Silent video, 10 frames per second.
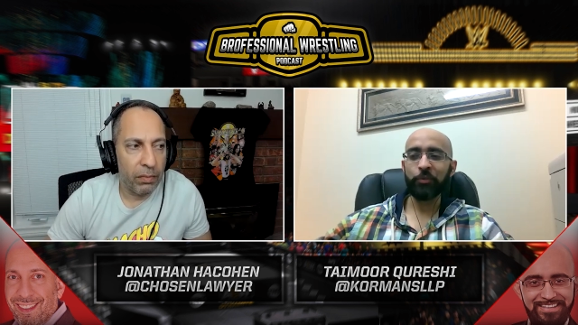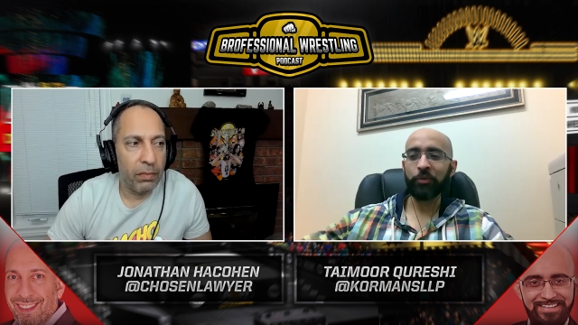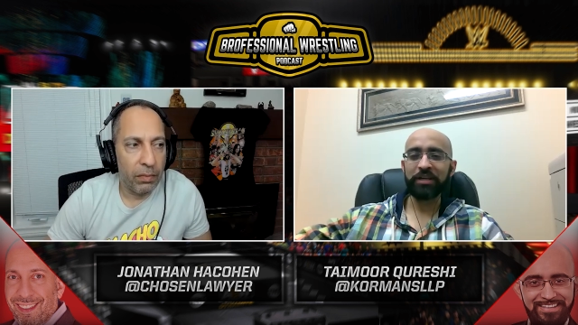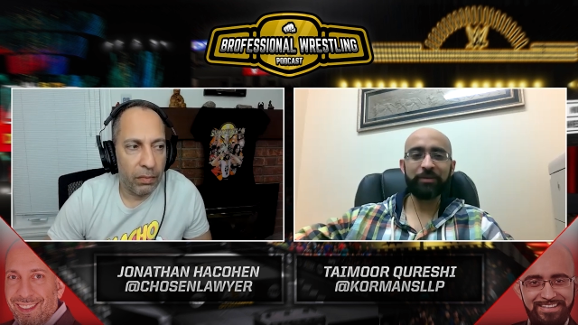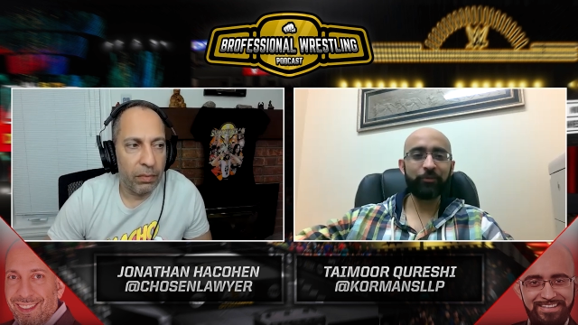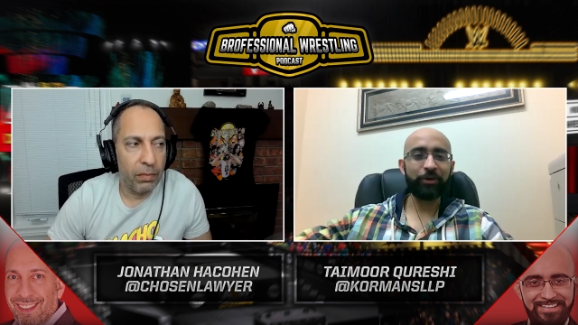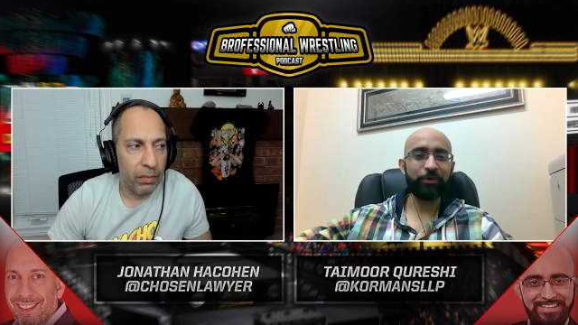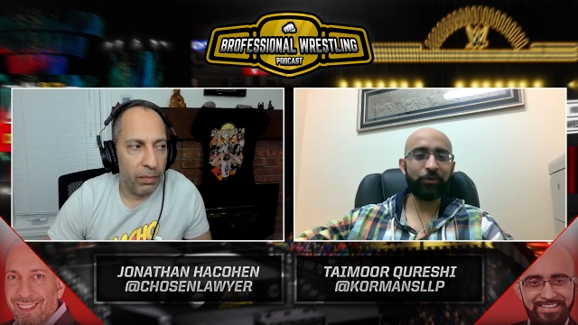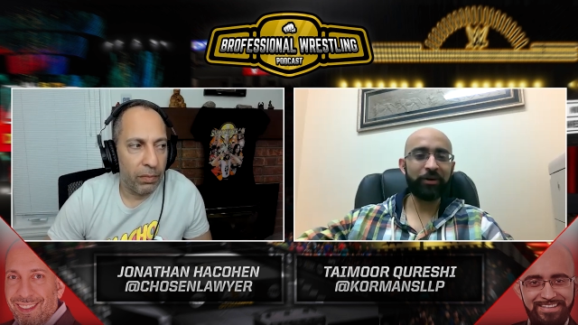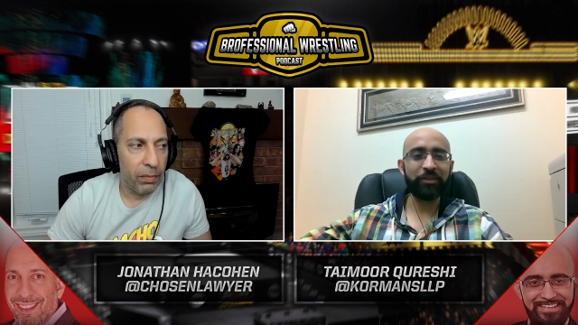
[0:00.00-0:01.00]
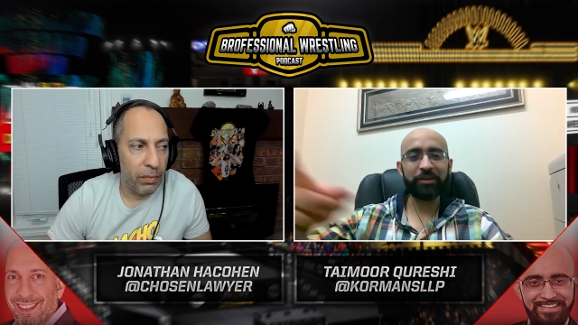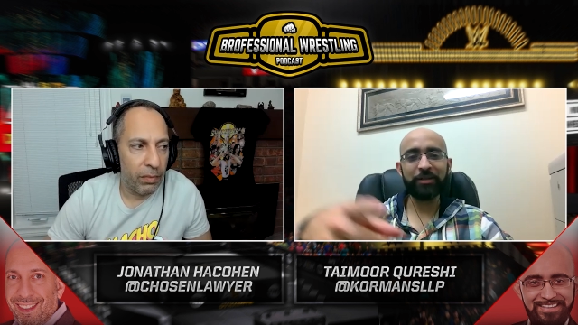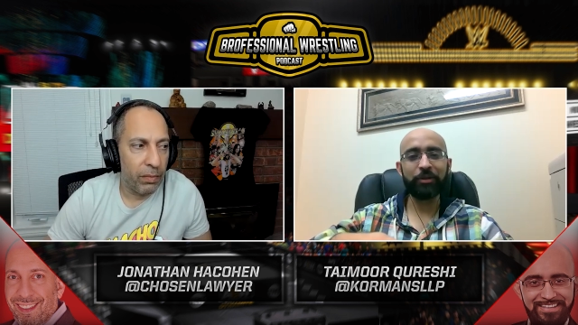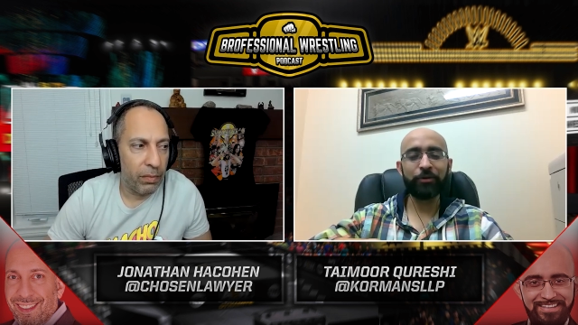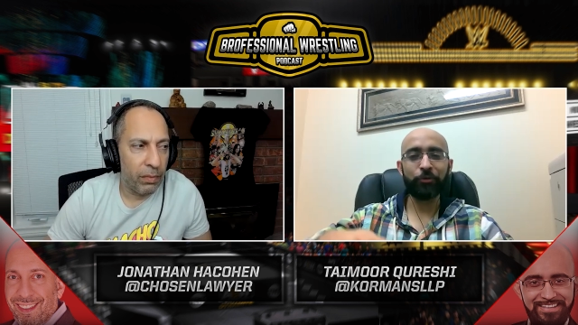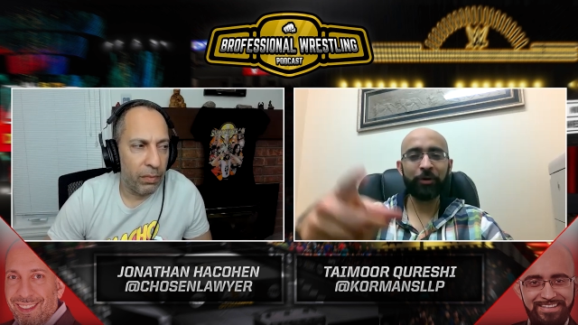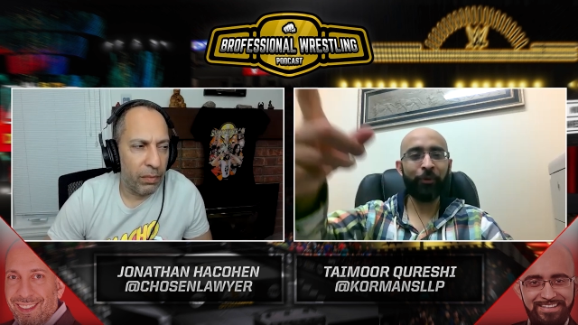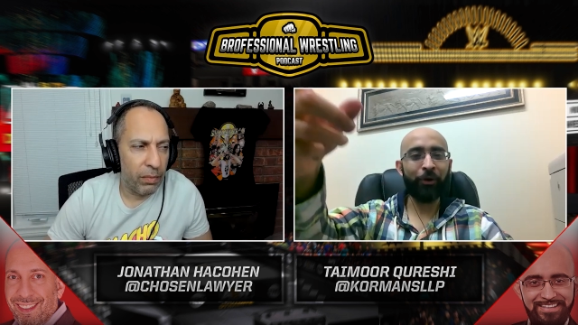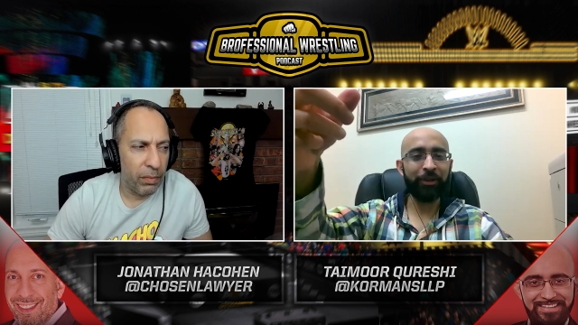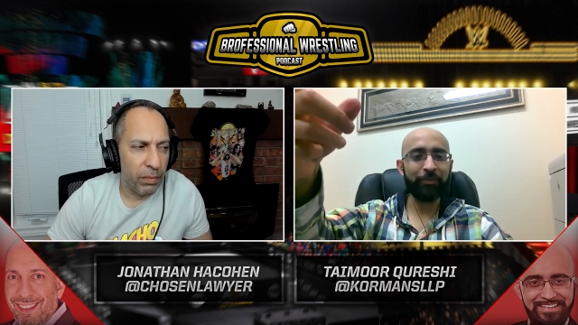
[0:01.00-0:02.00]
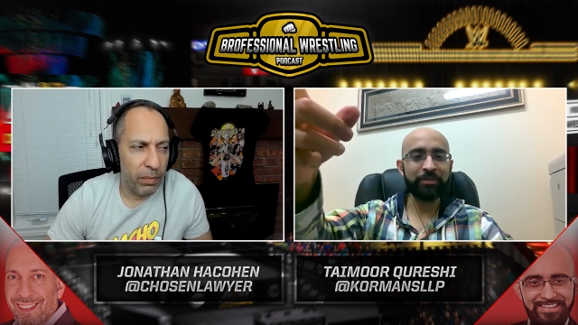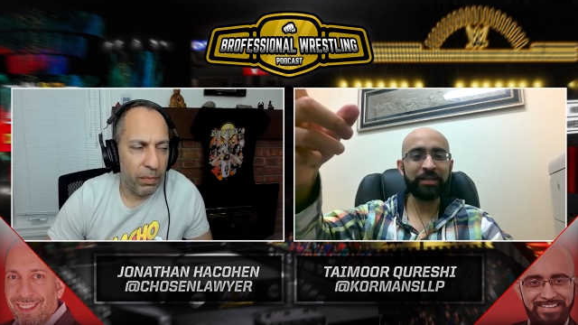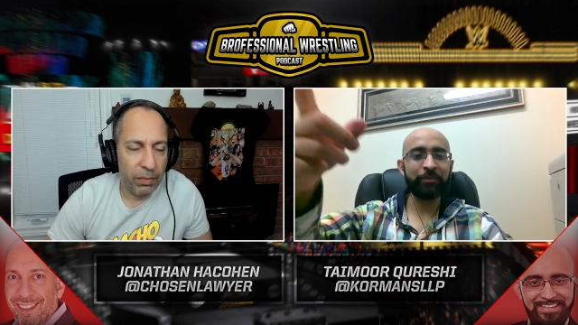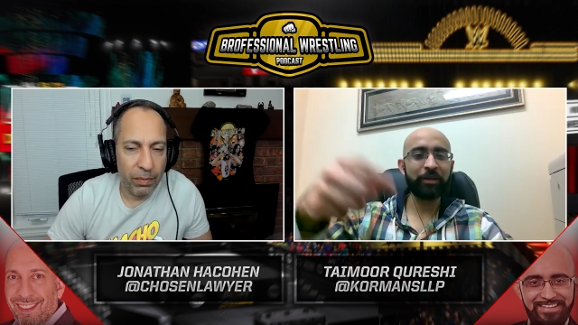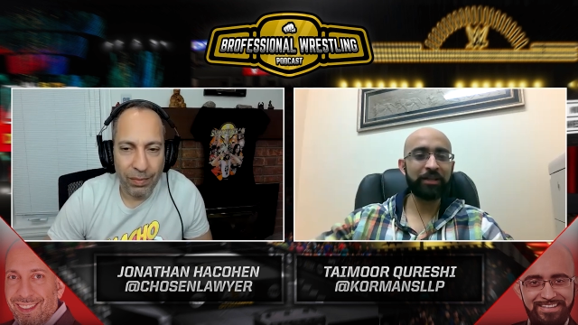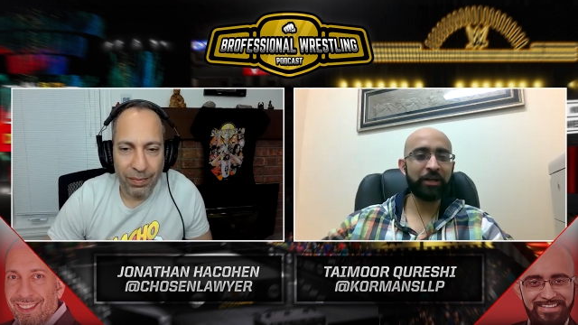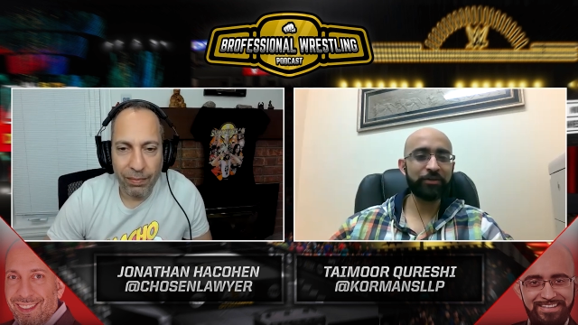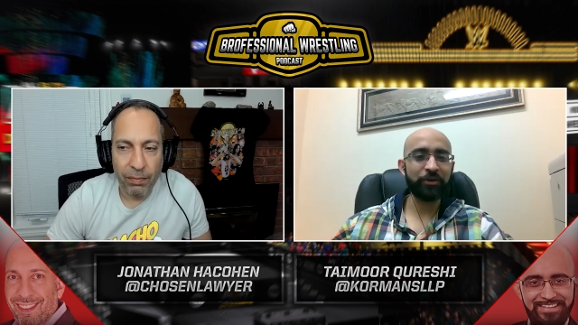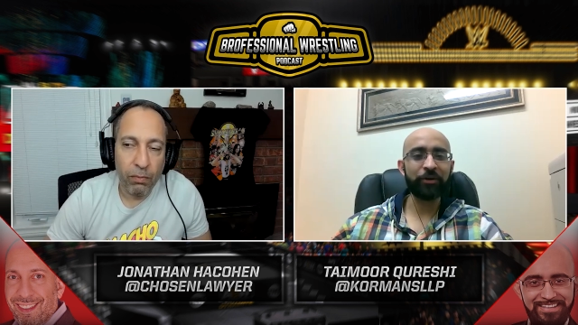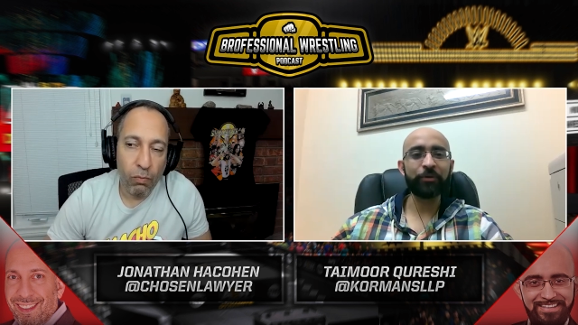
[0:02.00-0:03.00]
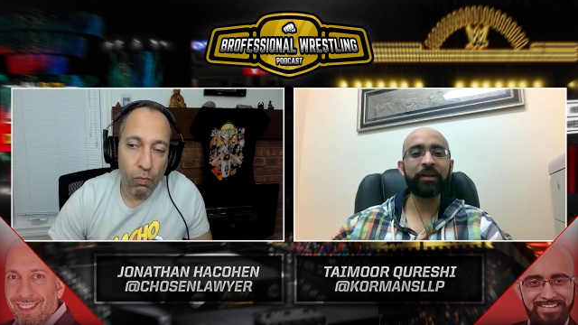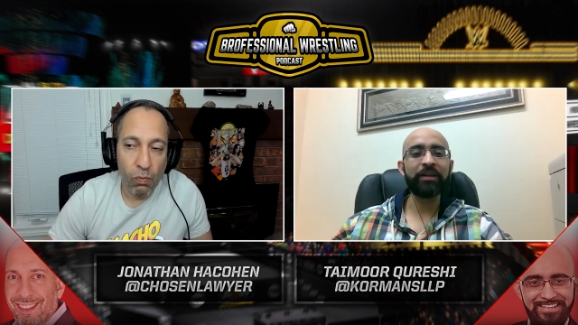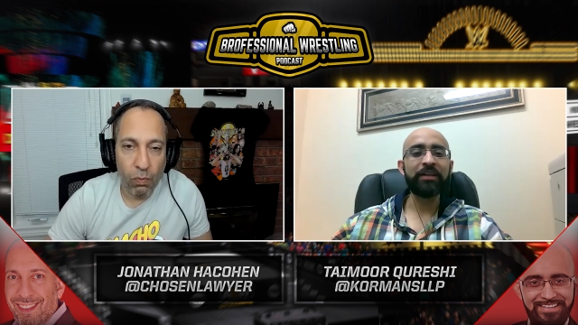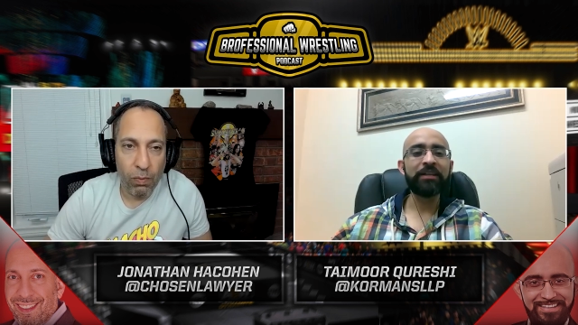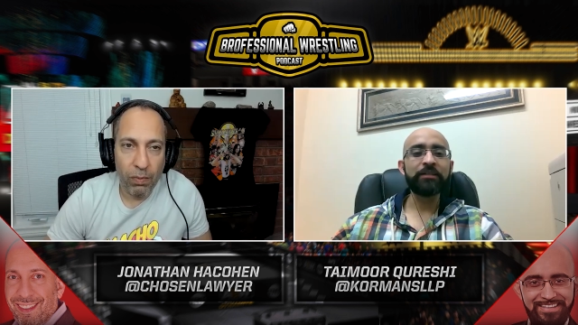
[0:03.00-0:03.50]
Speaker 1: one team in one corner, another team in another corner, Paul Heyman standing by the Titantron, right?